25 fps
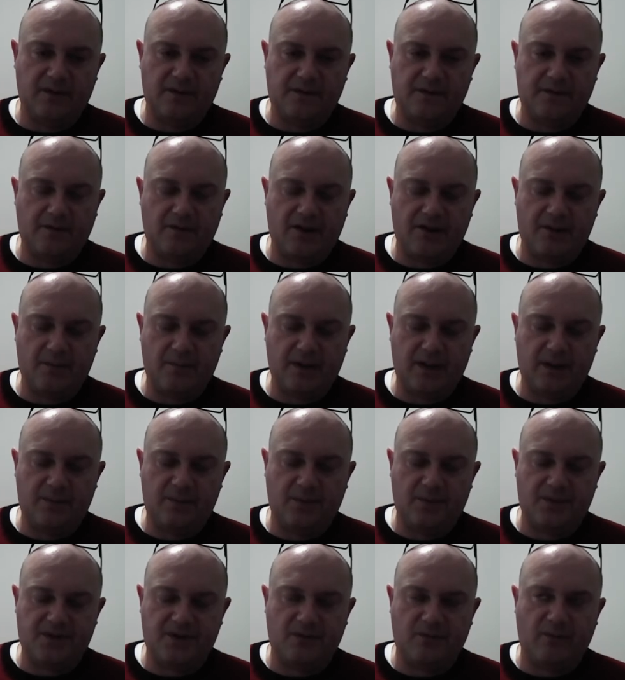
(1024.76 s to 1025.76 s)
for other
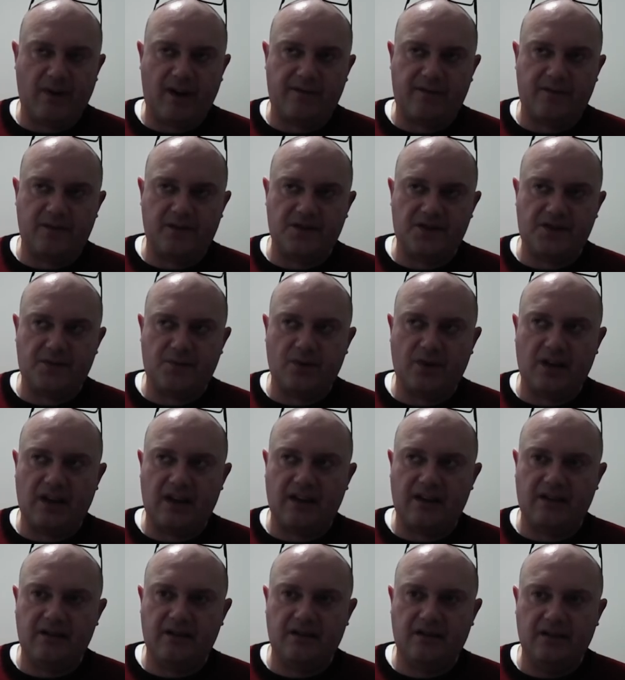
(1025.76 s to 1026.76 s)
people to reference,
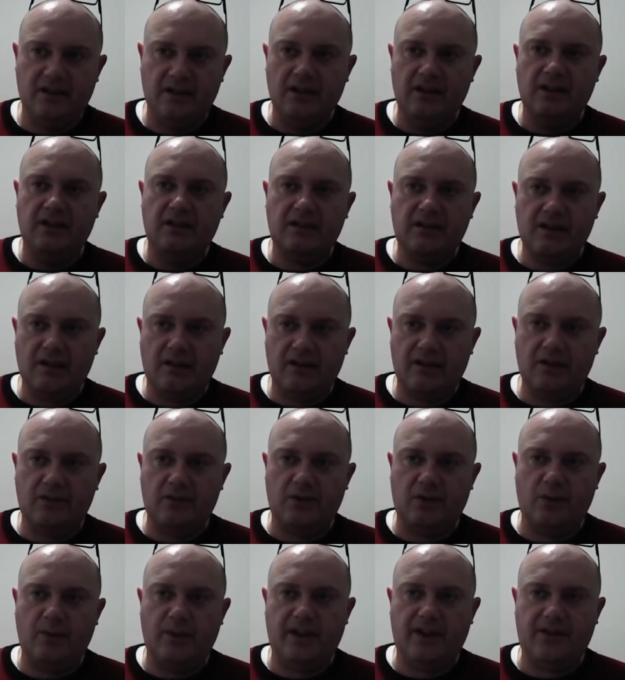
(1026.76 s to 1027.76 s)
rather than going all
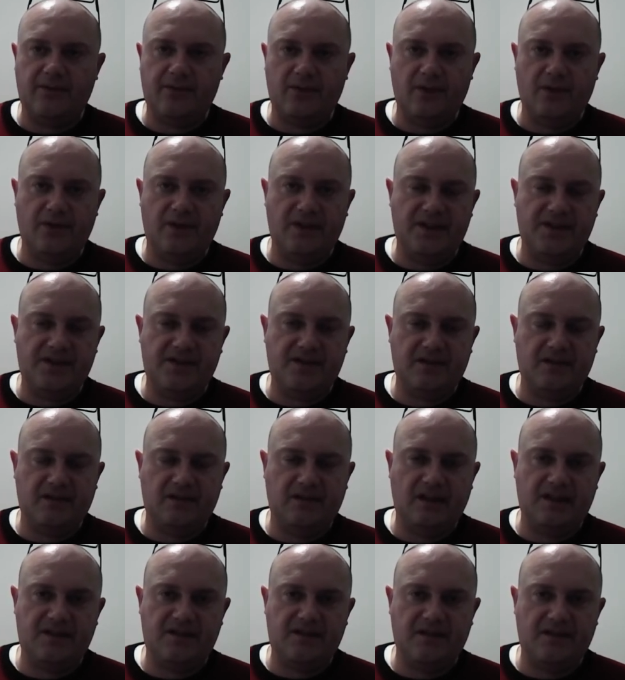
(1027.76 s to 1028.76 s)
the way through this and
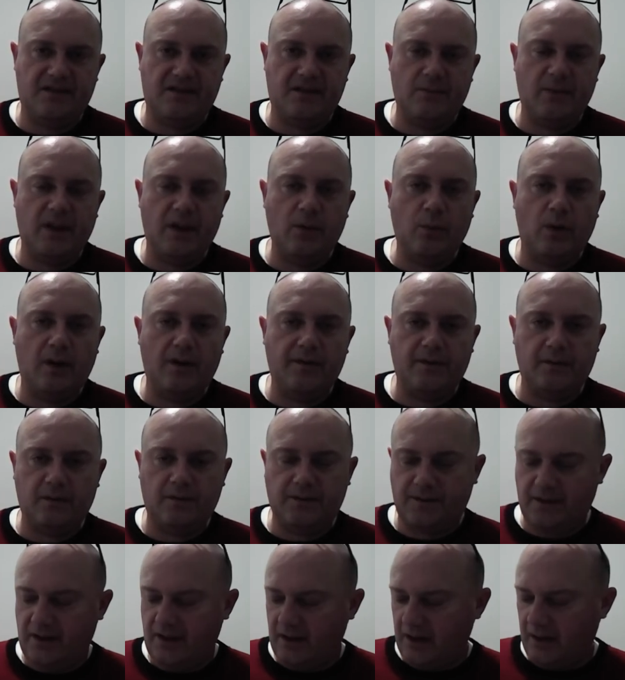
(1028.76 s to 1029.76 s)
listening to me waffle
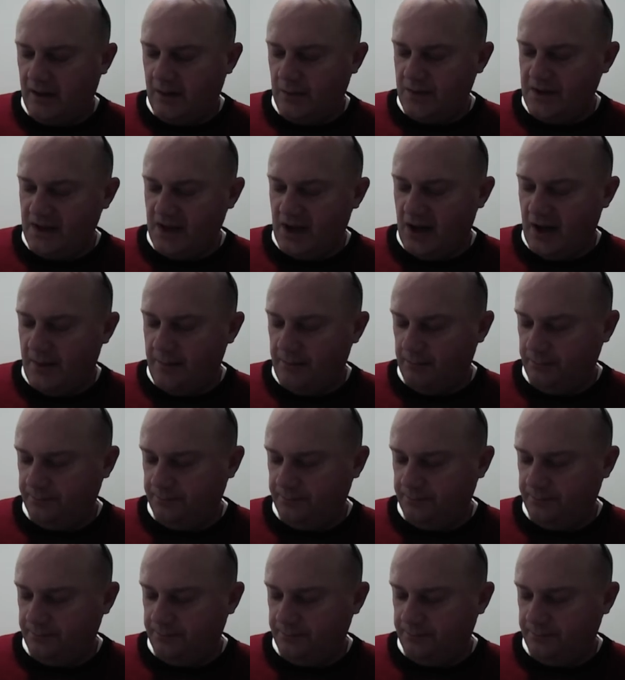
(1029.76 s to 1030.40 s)
for the whole time.